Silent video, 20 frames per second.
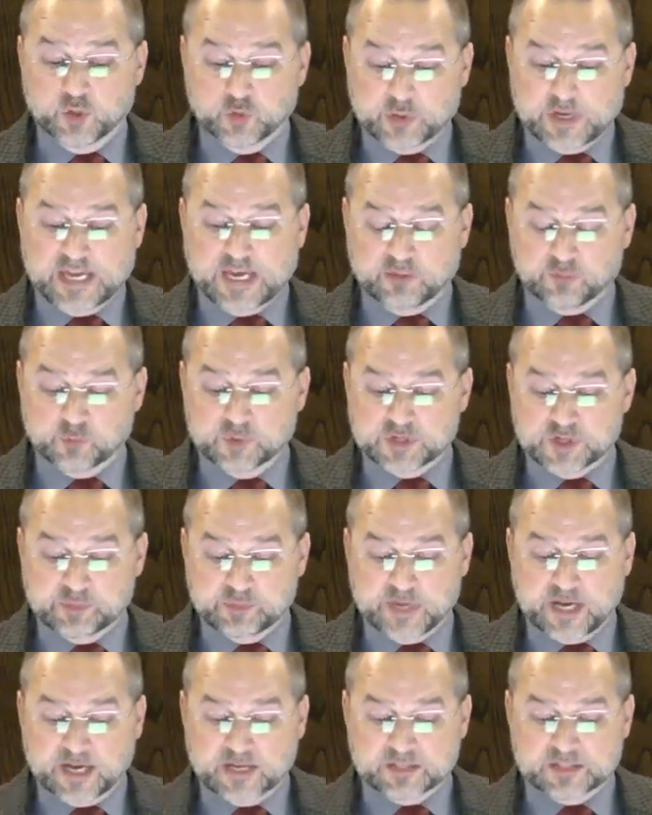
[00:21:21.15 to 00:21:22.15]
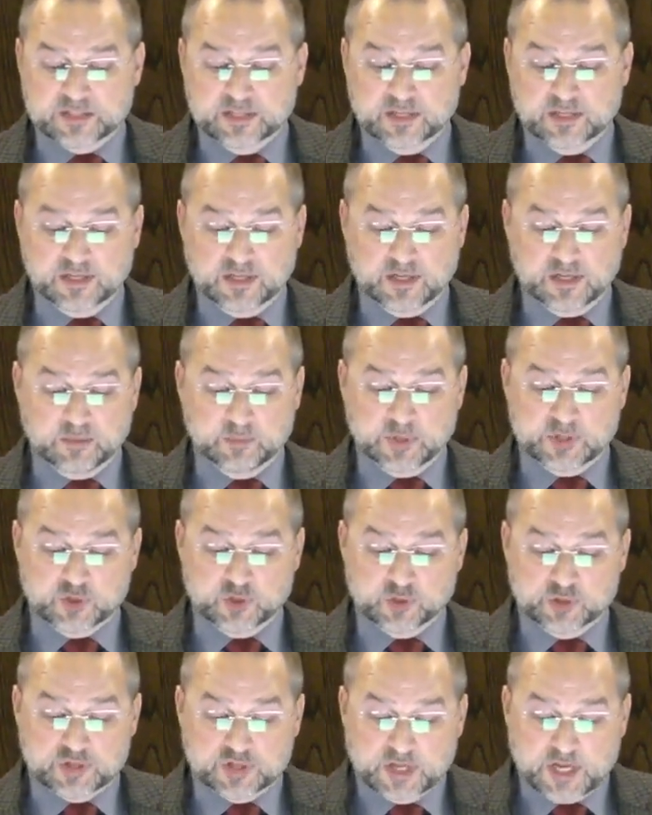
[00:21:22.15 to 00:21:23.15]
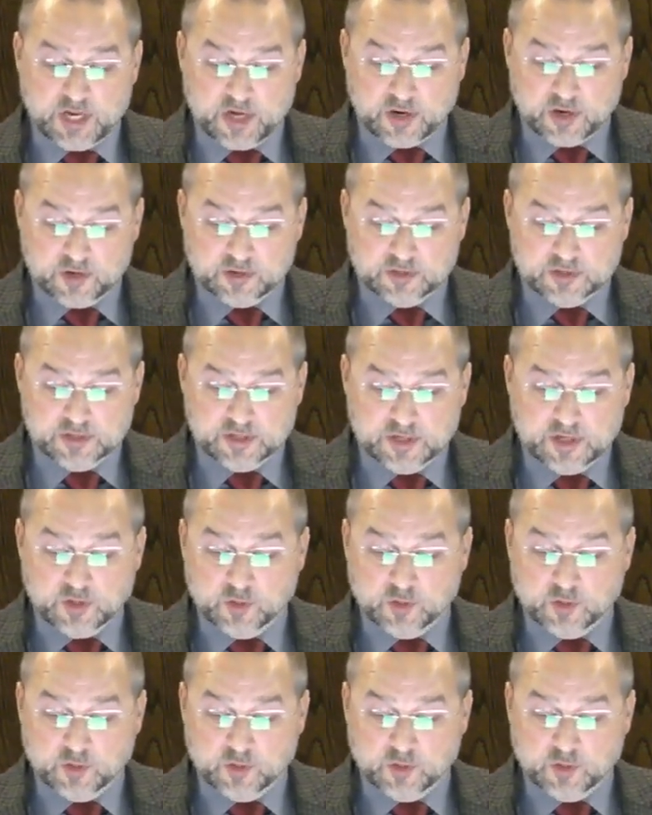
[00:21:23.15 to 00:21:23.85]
you can't respect, but you're scared.